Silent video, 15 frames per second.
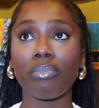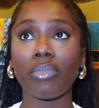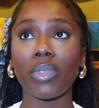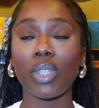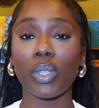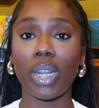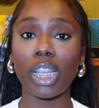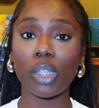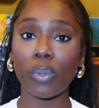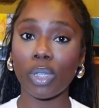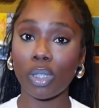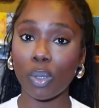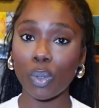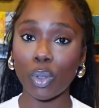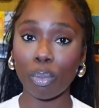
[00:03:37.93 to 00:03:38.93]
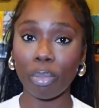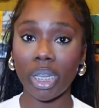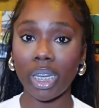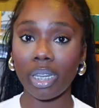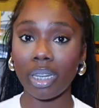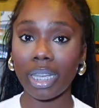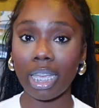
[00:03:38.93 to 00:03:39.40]
So that's where social
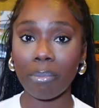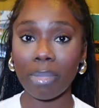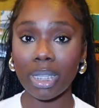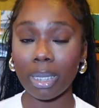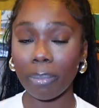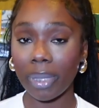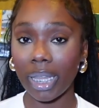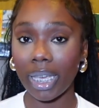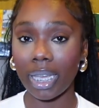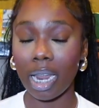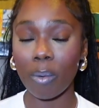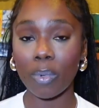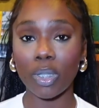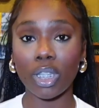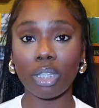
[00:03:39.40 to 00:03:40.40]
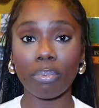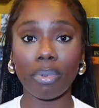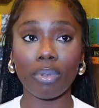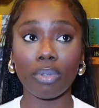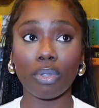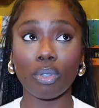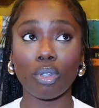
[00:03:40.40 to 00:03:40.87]
media came into play, and I would just
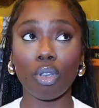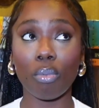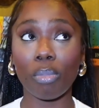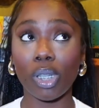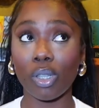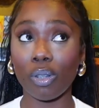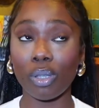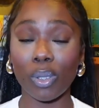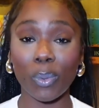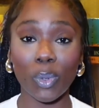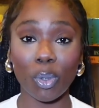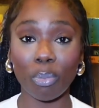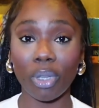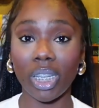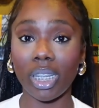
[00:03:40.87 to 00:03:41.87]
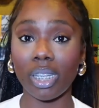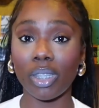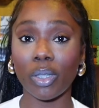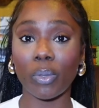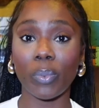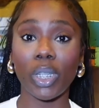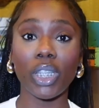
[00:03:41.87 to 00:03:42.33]
post so much on social media
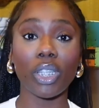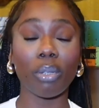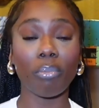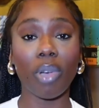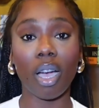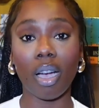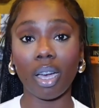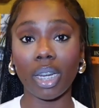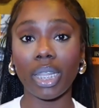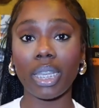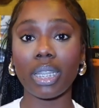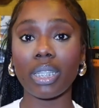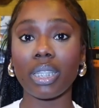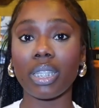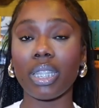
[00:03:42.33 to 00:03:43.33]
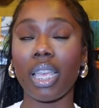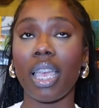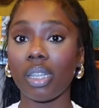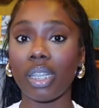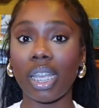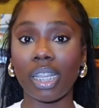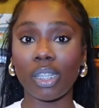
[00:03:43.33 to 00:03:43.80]
to reach my audience.
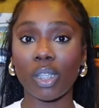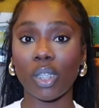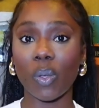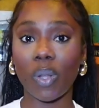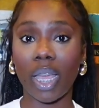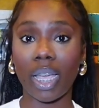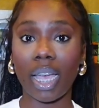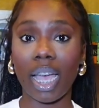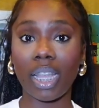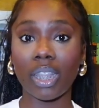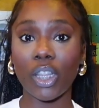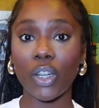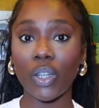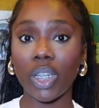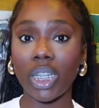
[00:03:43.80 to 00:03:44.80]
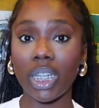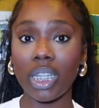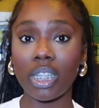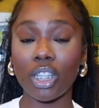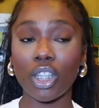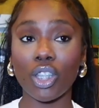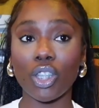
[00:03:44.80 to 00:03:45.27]
Yes, so like I literally
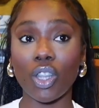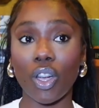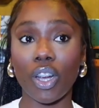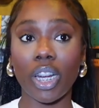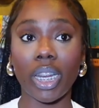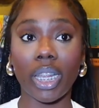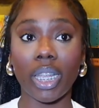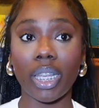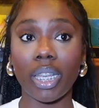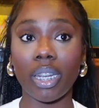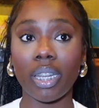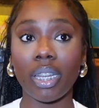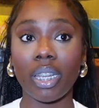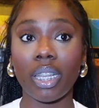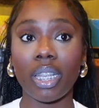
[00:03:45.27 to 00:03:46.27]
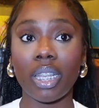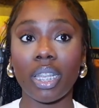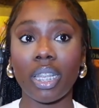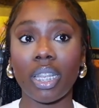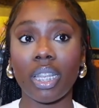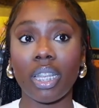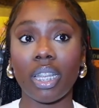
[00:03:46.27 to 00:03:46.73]
started
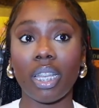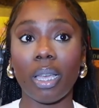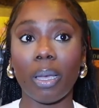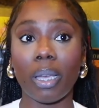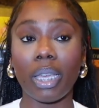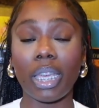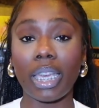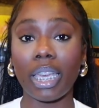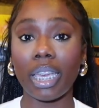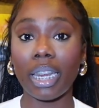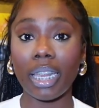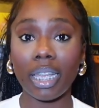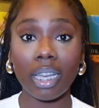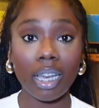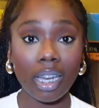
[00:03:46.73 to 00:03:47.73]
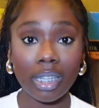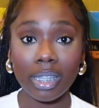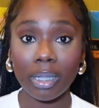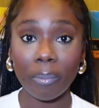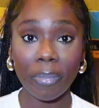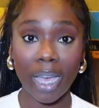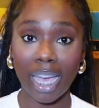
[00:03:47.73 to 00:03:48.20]
getting
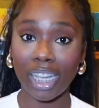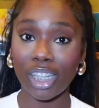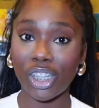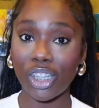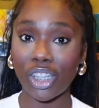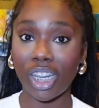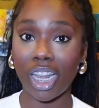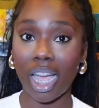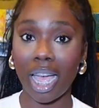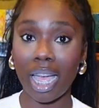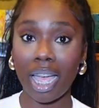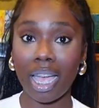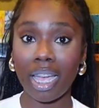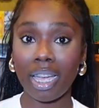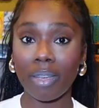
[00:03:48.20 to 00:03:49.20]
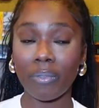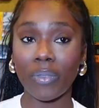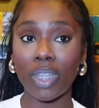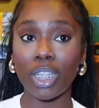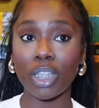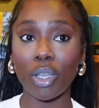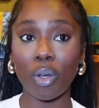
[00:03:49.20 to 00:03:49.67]
custom packaging. I have
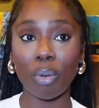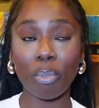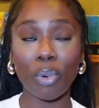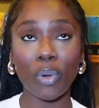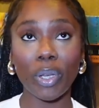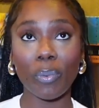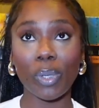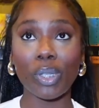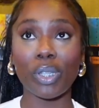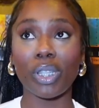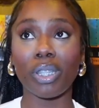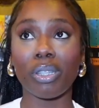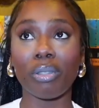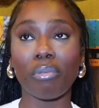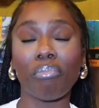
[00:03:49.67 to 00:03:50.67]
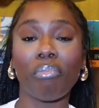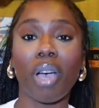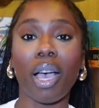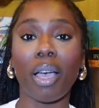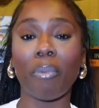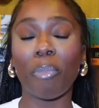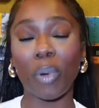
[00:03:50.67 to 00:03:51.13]
this homeboy, which is
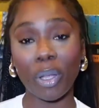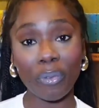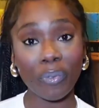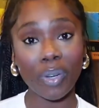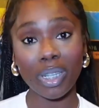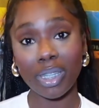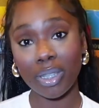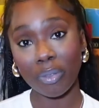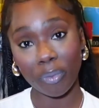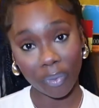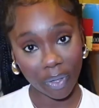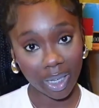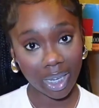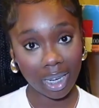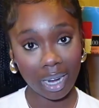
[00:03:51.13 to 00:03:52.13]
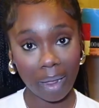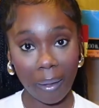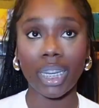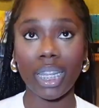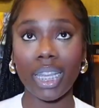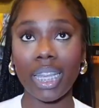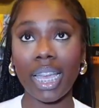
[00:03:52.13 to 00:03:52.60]
my boyfriend's friend.
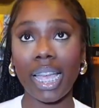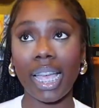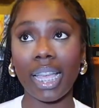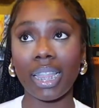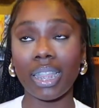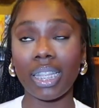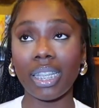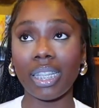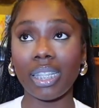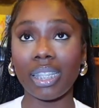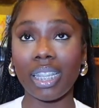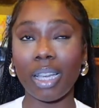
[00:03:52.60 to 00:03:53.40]
He had this,